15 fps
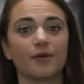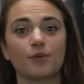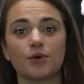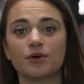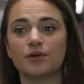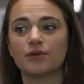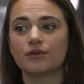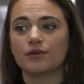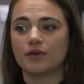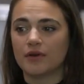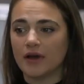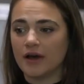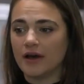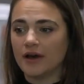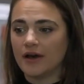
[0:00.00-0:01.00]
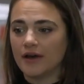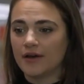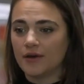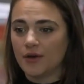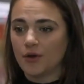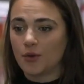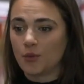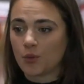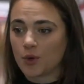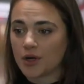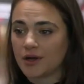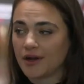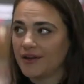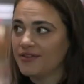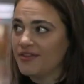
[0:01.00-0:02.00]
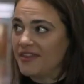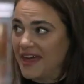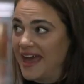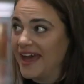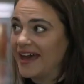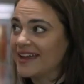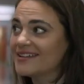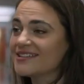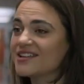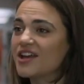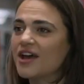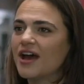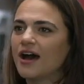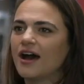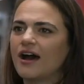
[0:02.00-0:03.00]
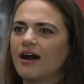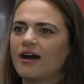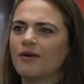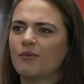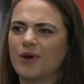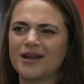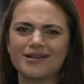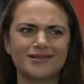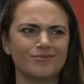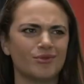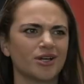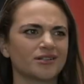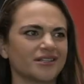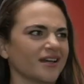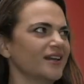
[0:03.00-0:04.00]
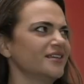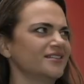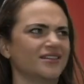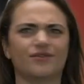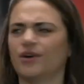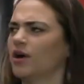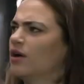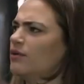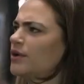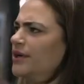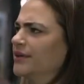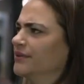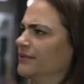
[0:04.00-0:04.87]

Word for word: will uh, work on that. Yeah. Uh, why doesn't Mark Titus have a hallway?